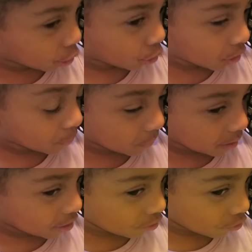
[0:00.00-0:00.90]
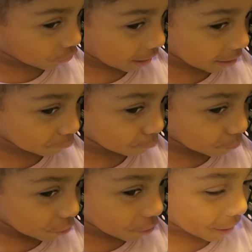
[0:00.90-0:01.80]
there in a minute, okay?
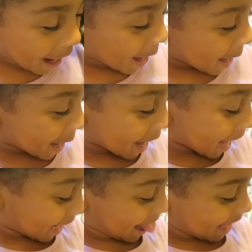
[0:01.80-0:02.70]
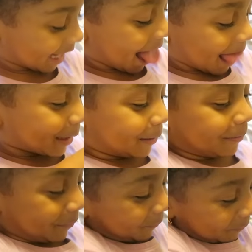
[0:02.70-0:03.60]
Okay.
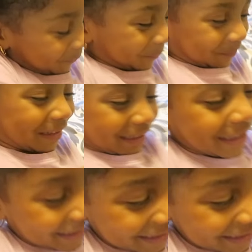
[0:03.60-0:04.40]
You're so